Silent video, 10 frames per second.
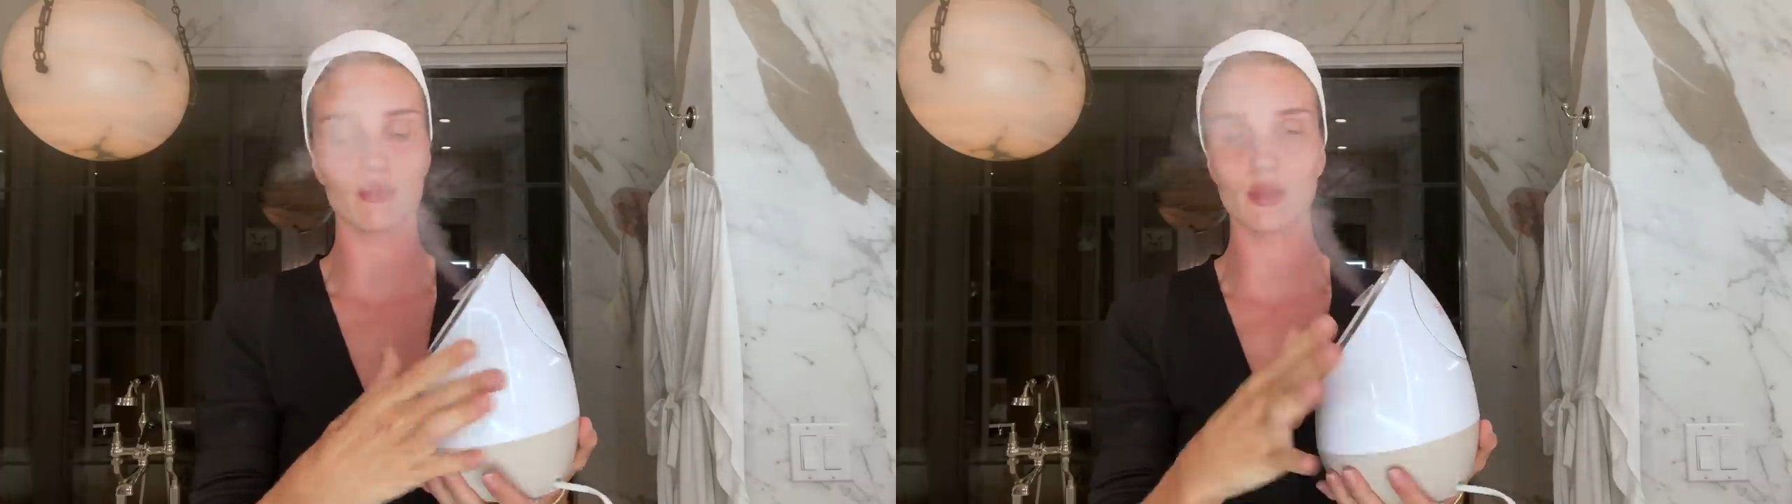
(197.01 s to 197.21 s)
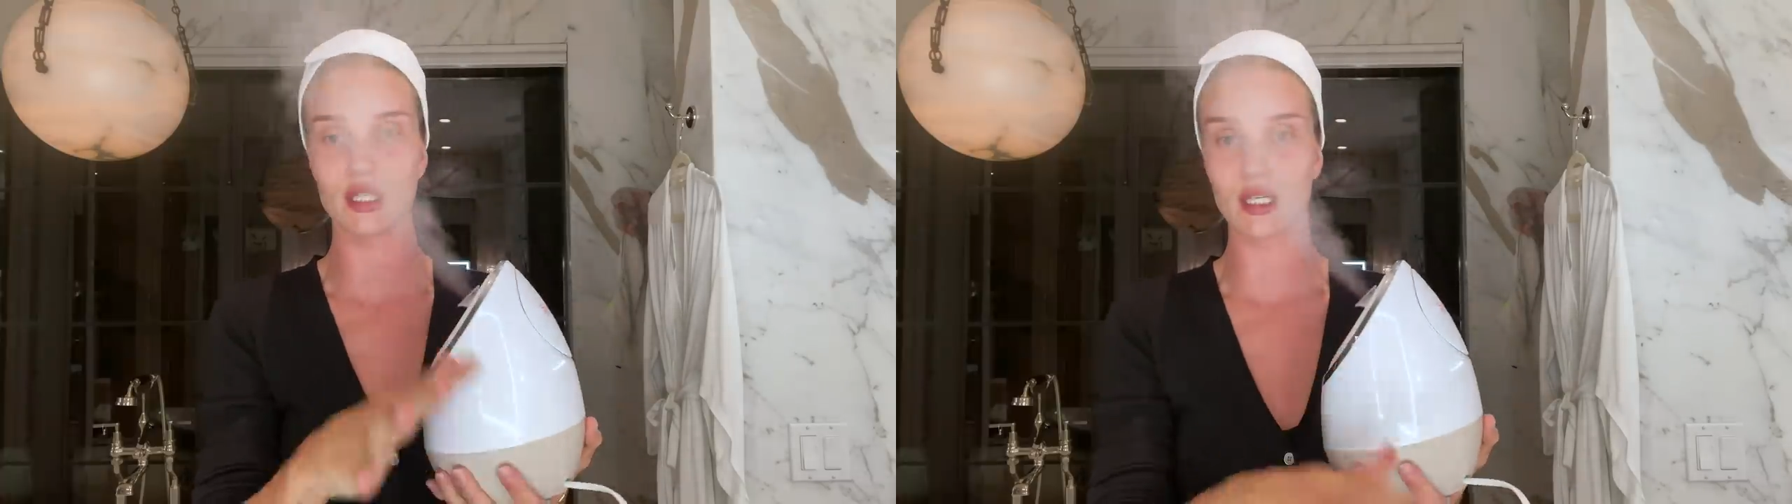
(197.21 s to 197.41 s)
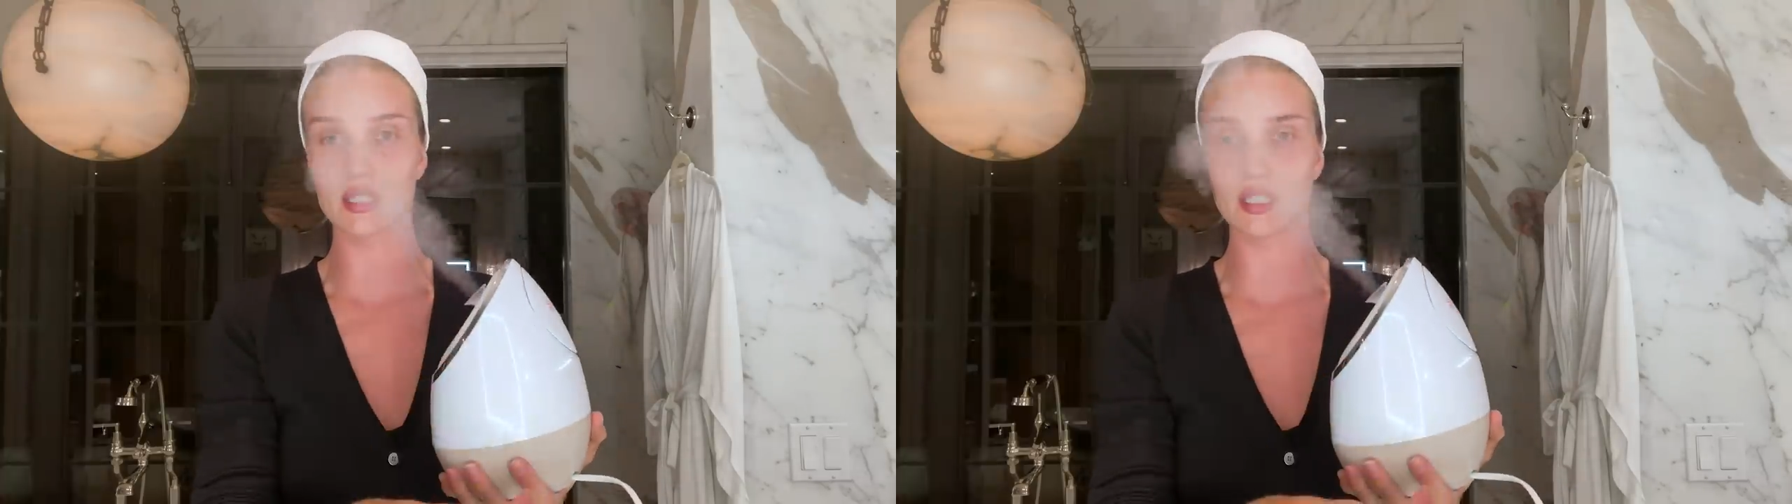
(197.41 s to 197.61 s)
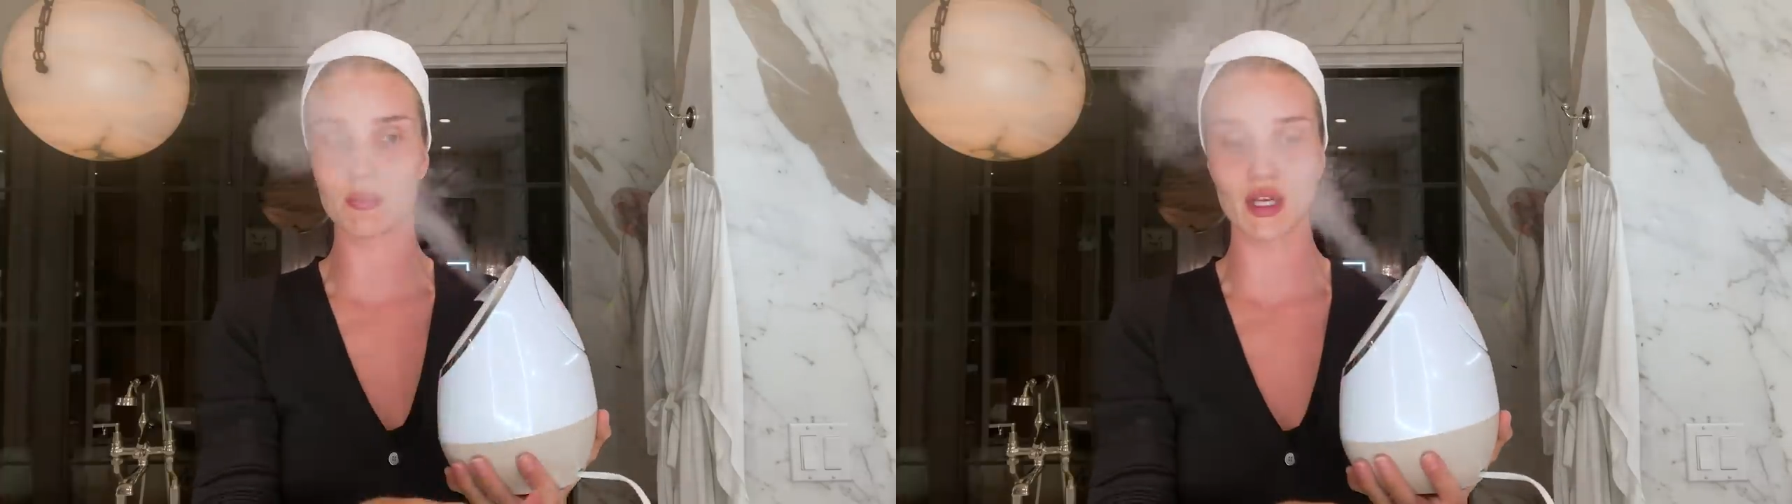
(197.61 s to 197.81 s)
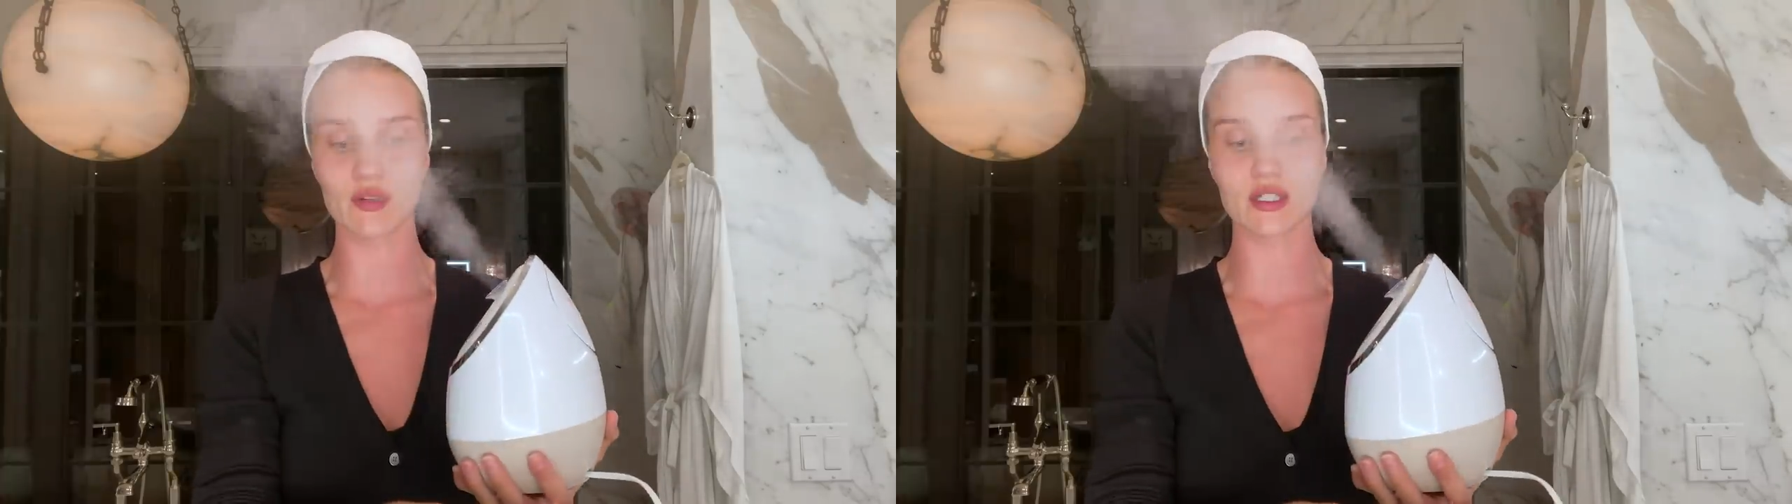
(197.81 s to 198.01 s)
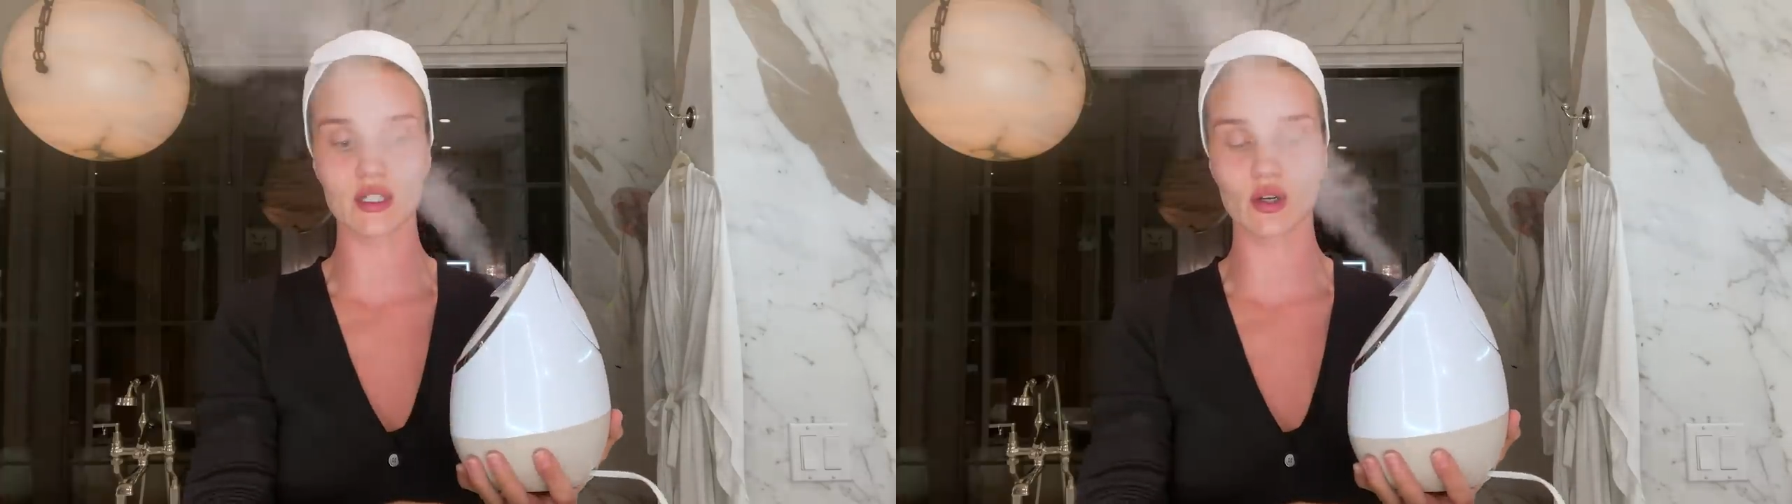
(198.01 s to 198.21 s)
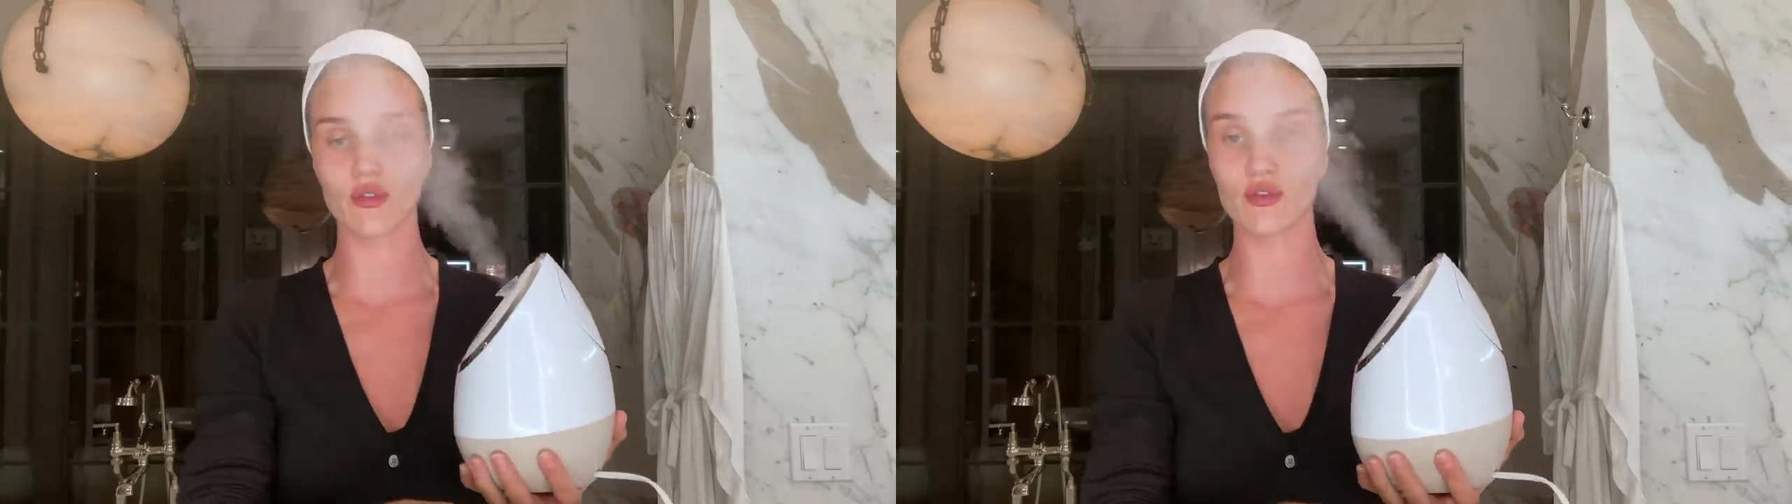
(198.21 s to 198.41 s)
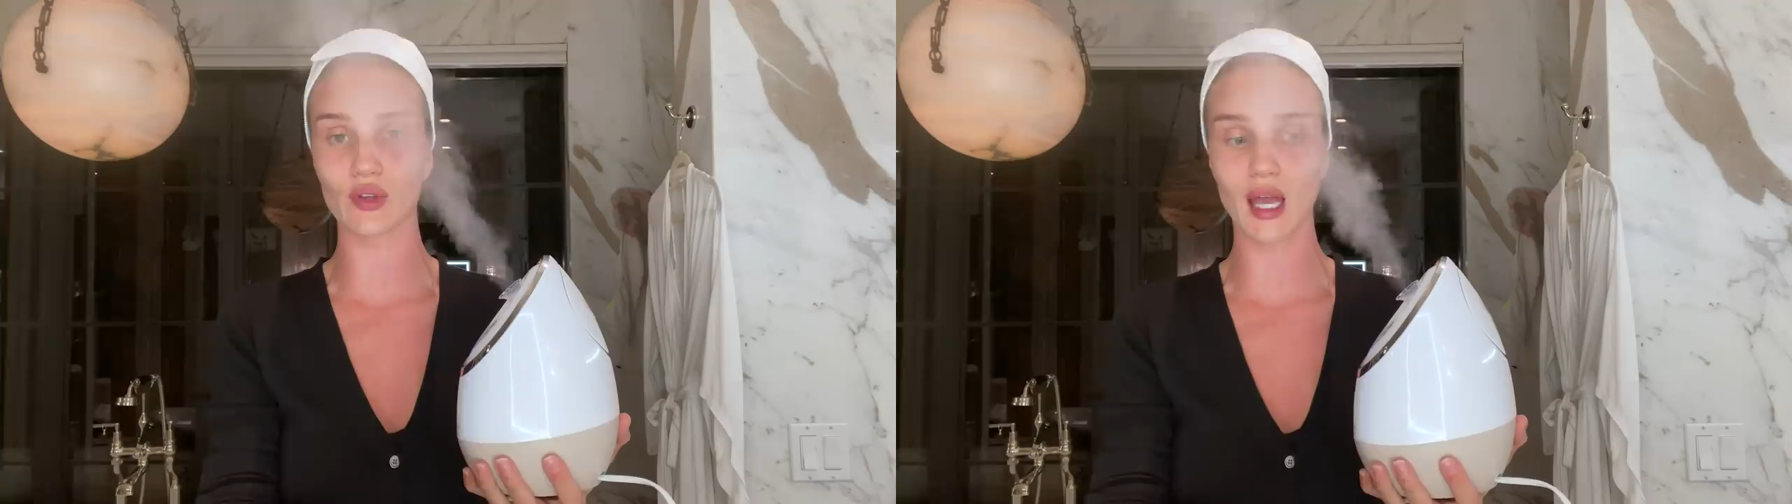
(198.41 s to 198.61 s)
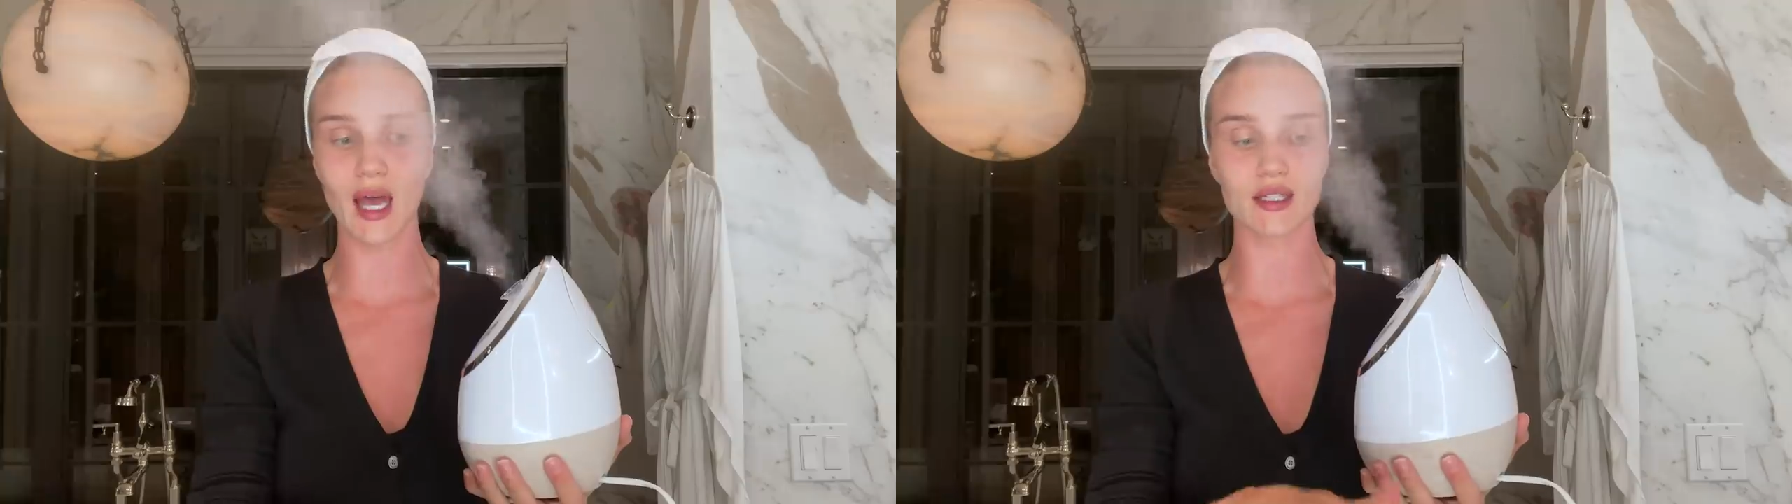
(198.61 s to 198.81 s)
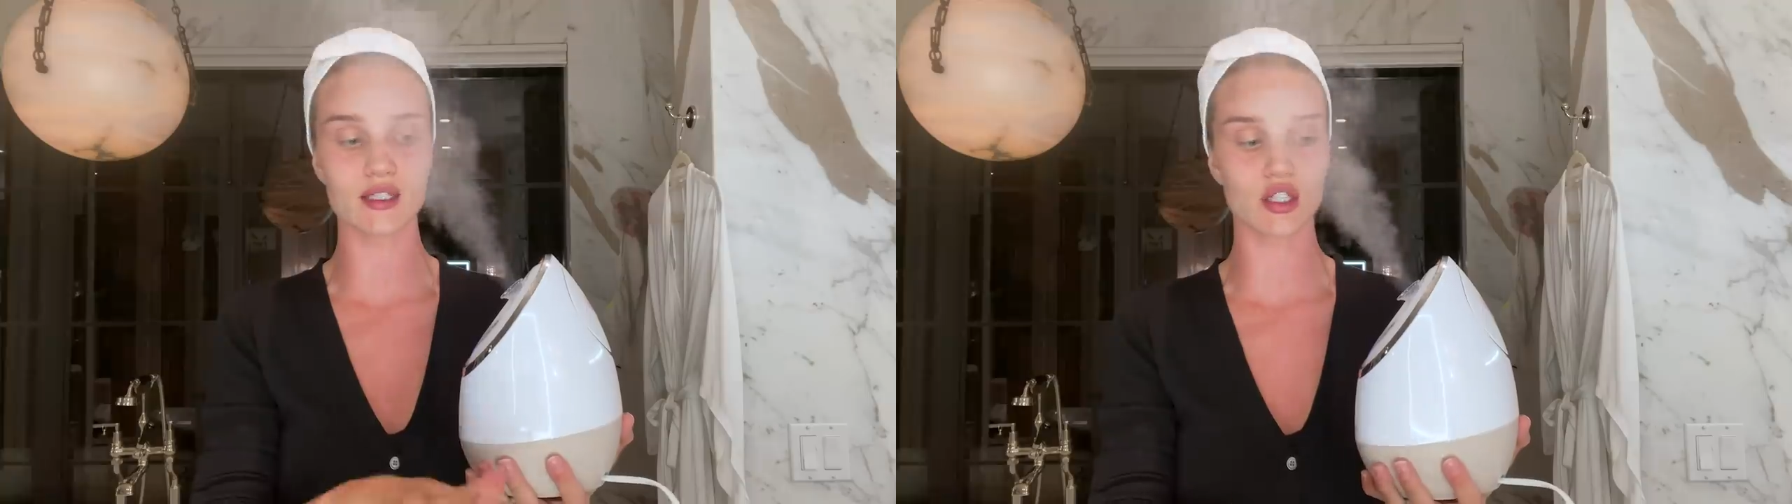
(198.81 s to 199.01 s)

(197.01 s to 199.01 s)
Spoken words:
It really needs to be on a flat,